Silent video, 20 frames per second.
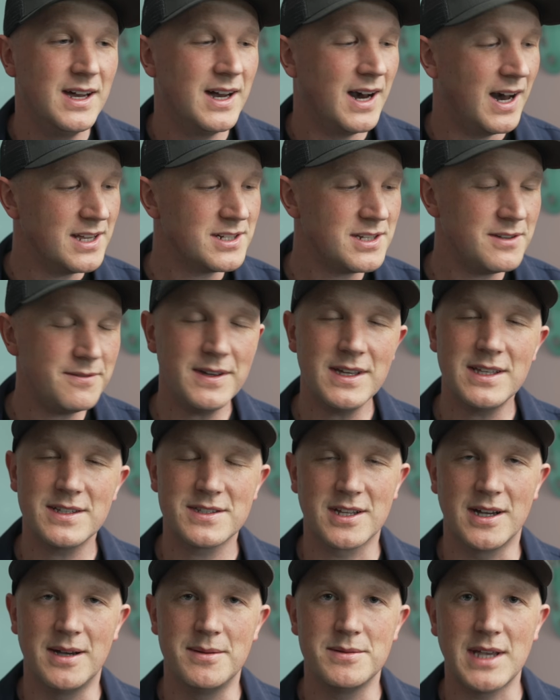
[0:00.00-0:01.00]
I actually think
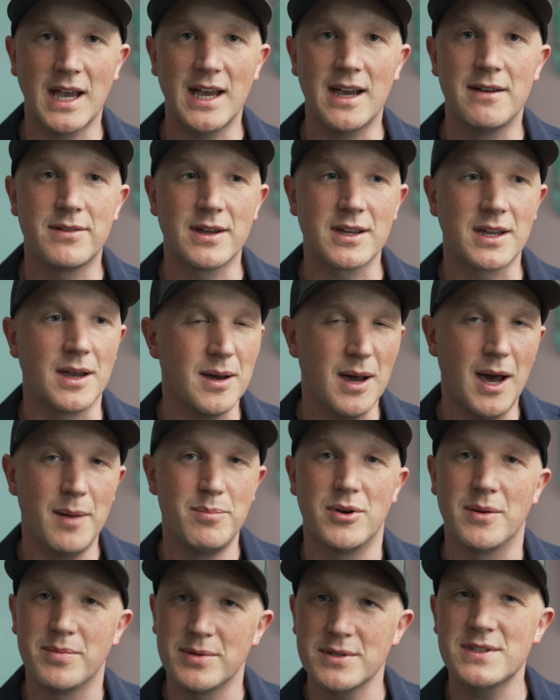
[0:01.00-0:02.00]
it's time to have like a
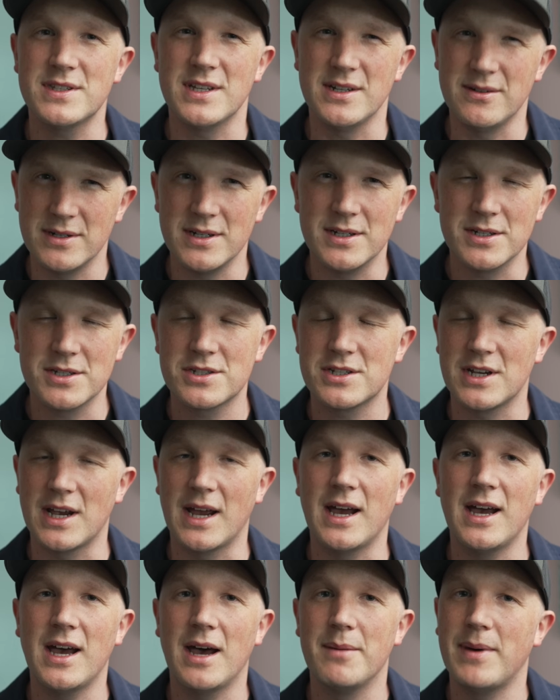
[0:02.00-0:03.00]
proper serious
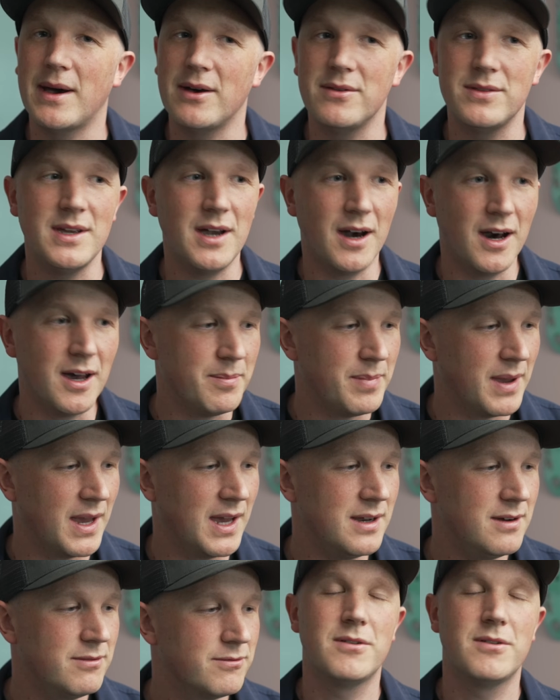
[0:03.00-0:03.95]
chat about the iPad,